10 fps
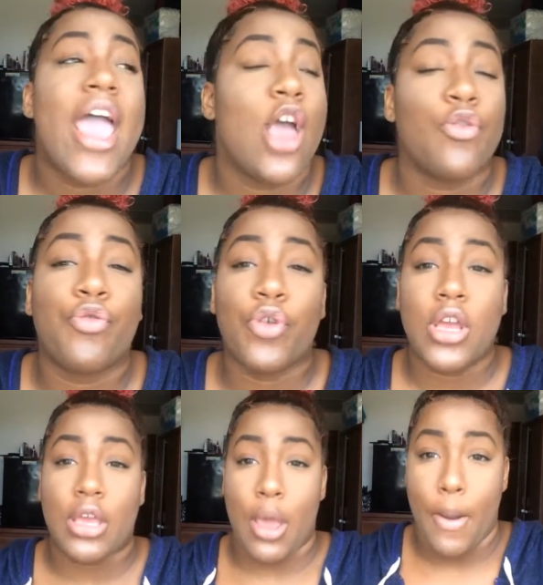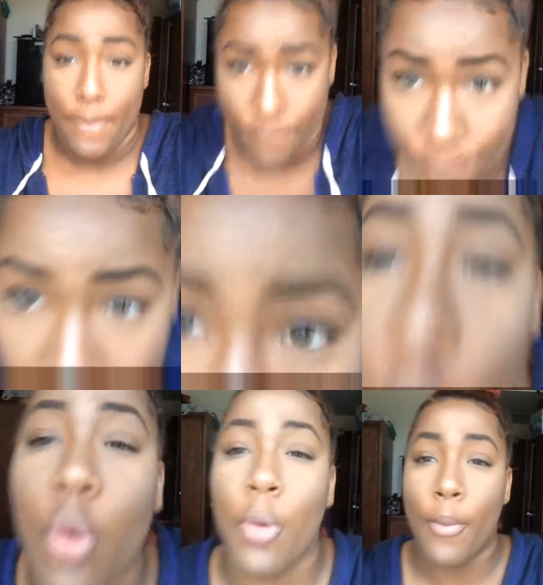and freaking
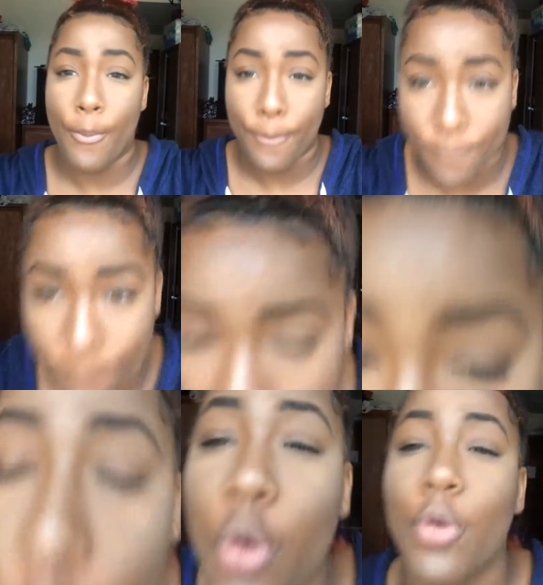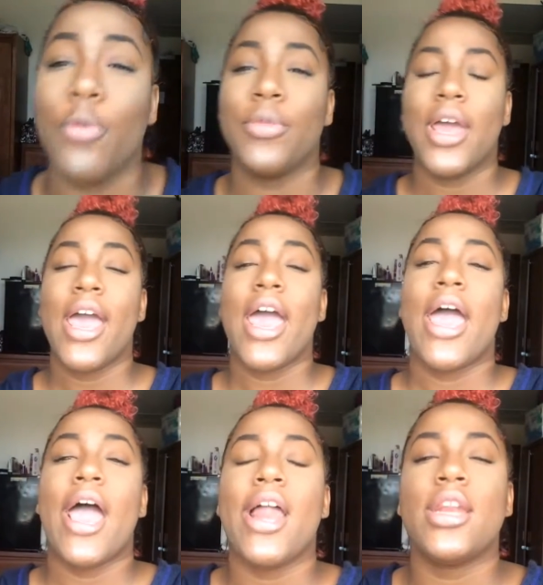boom, boom,
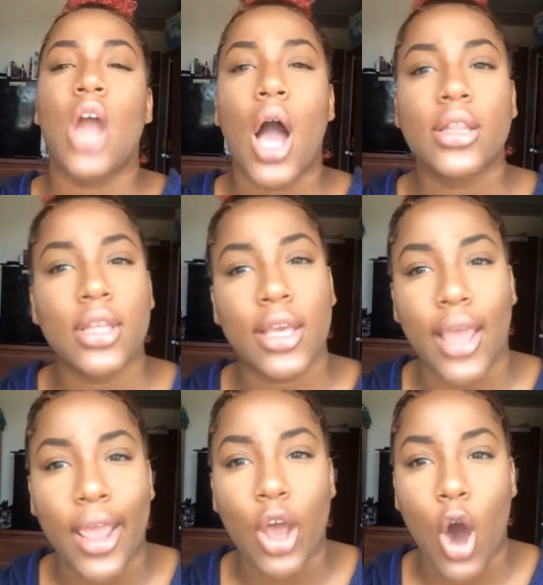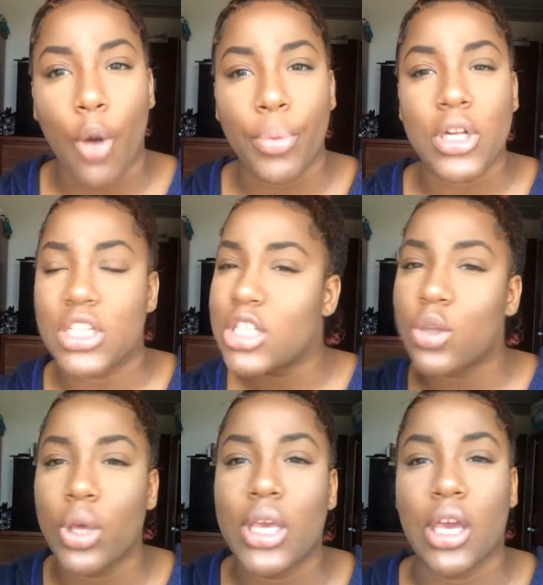and knocked the gate open just
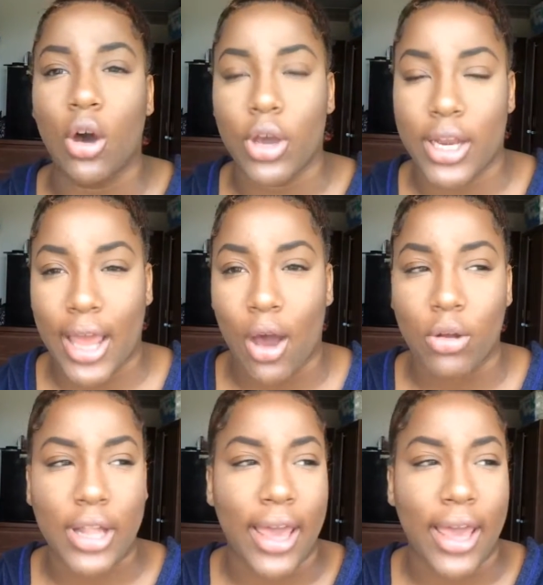so he could go get out.